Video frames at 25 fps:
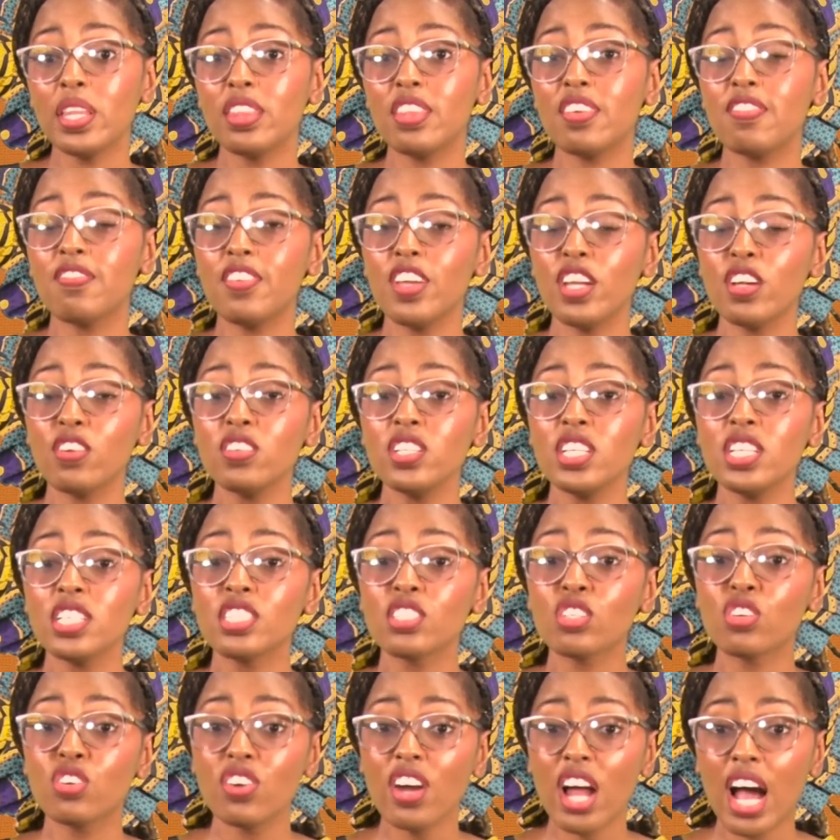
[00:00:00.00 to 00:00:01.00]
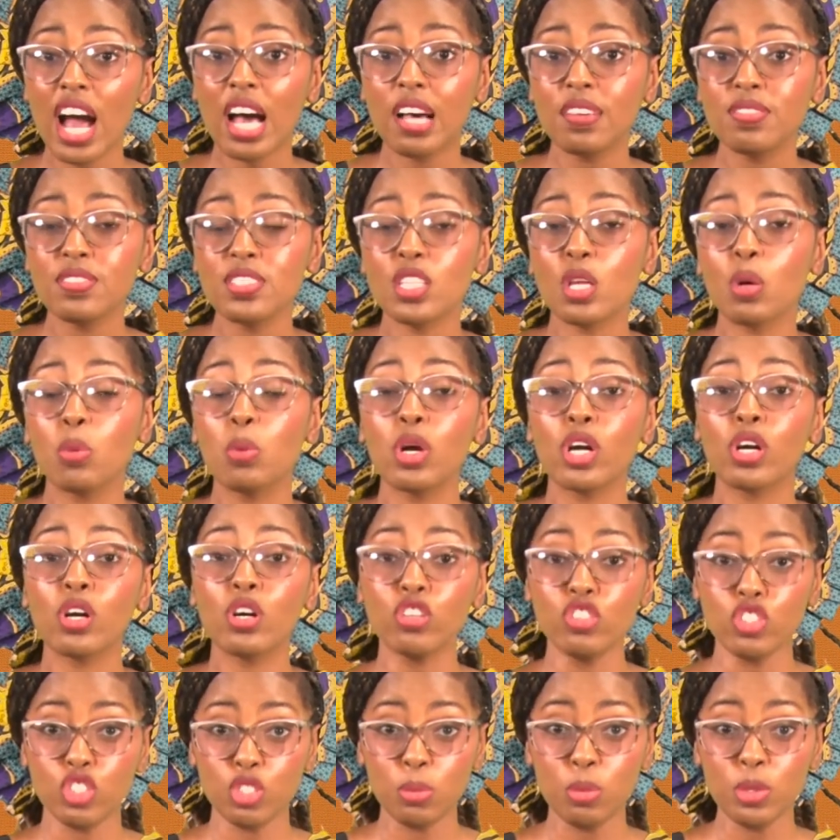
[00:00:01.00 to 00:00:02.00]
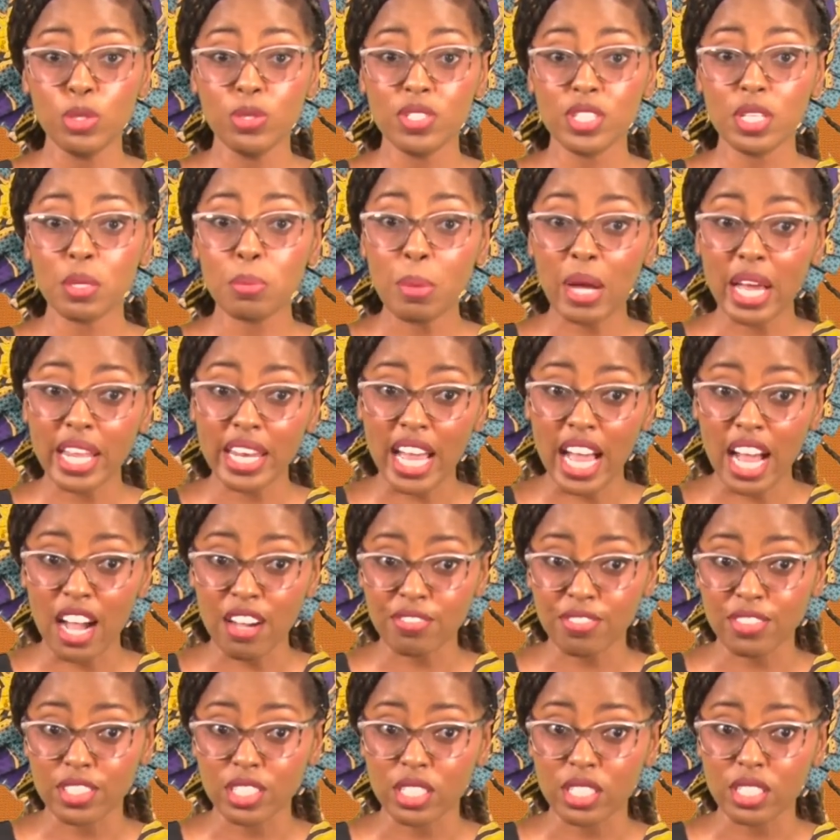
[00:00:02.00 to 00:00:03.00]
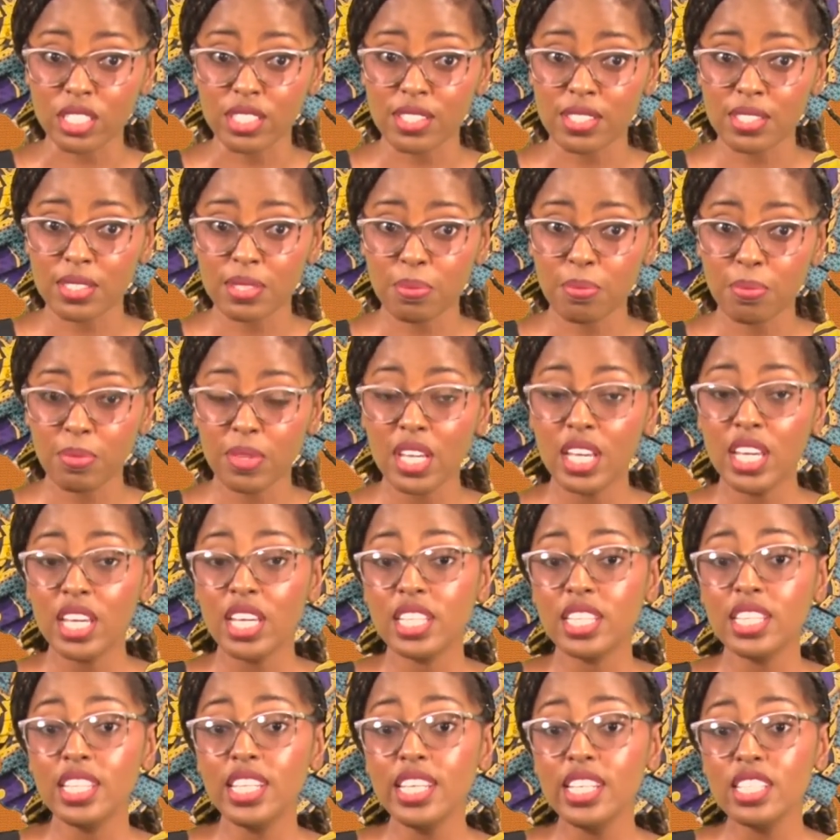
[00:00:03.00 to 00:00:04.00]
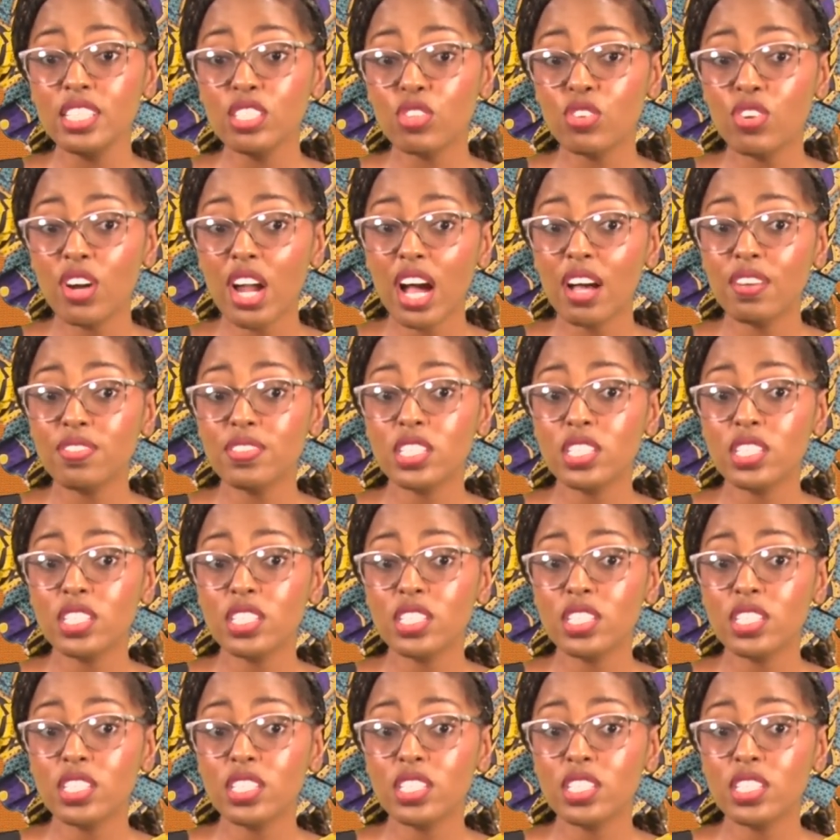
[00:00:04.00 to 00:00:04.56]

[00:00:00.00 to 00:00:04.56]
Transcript: the various crafts that were contributed by the Africans. These crafts